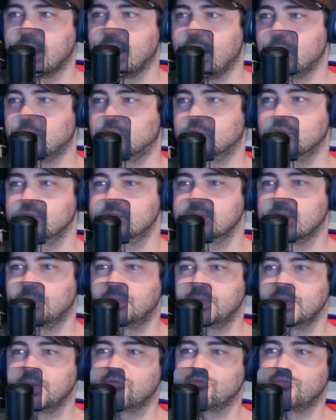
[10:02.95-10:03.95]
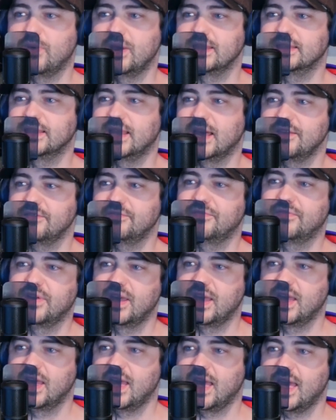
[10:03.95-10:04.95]
I will do something with my life,
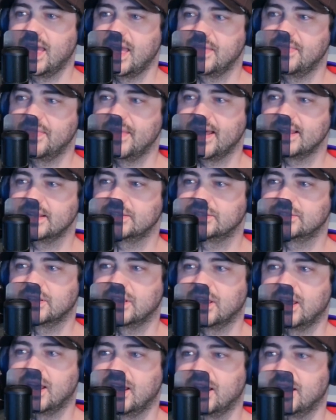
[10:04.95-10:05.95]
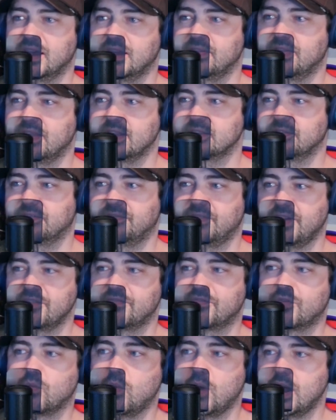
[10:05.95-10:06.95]
and that's a fight
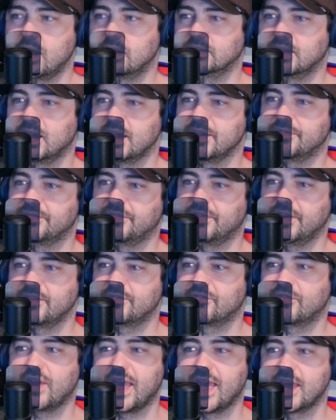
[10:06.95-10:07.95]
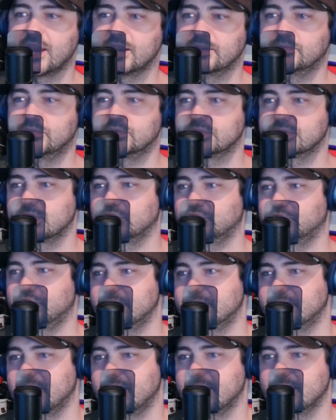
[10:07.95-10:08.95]
for wildlife, fight for animals, she
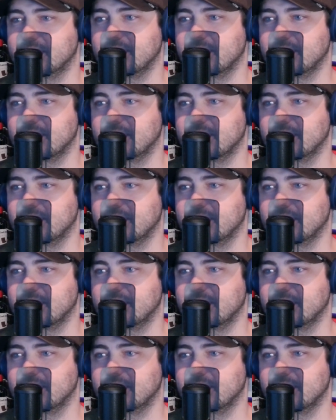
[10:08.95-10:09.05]
said.